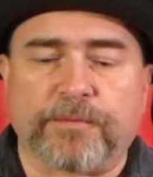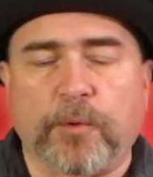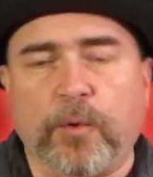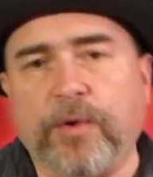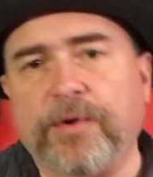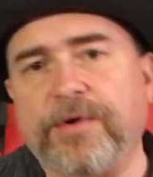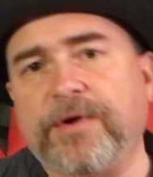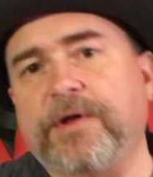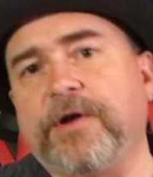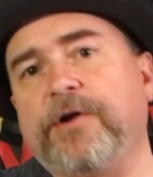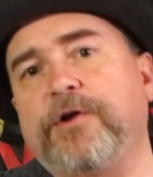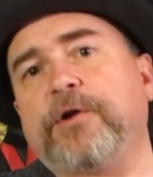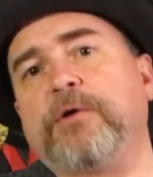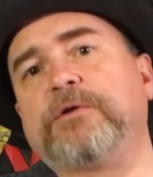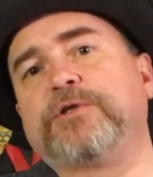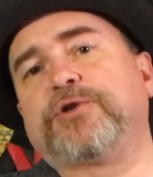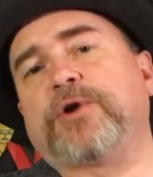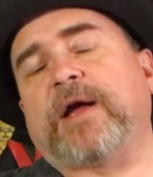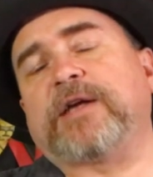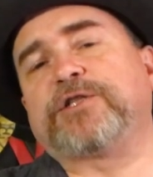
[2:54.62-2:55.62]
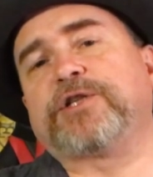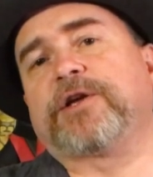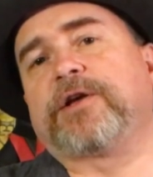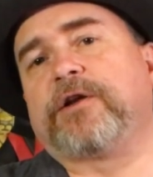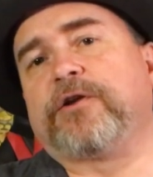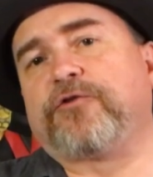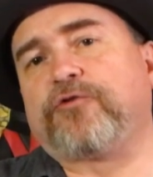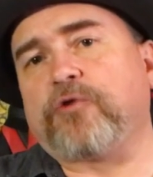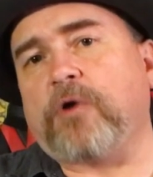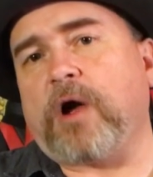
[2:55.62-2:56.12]
But what you're going to do is you're actually going
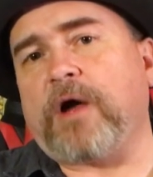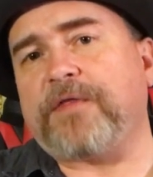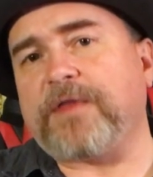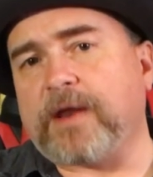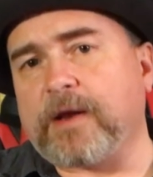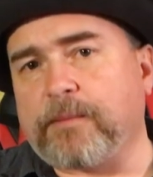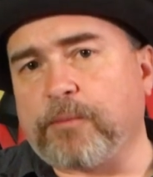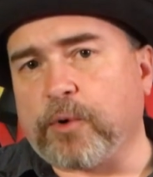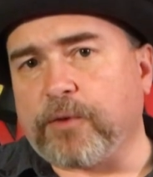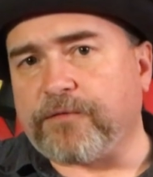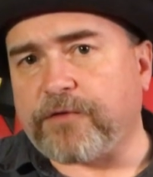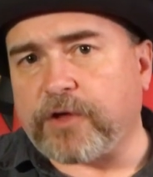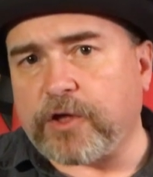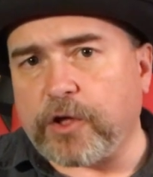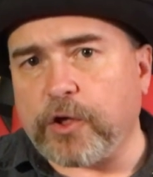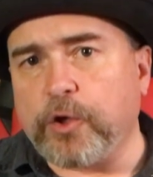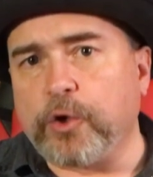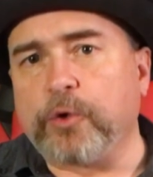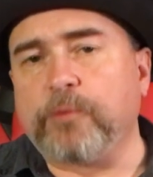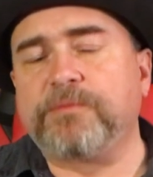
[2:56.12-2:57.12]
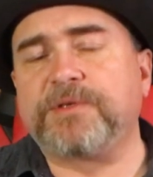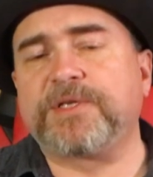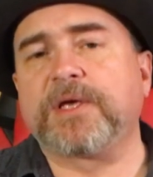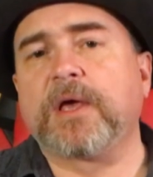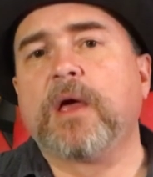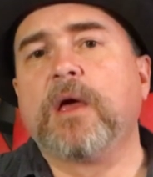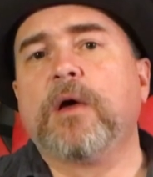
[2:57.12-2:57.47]
to draw that number of cubes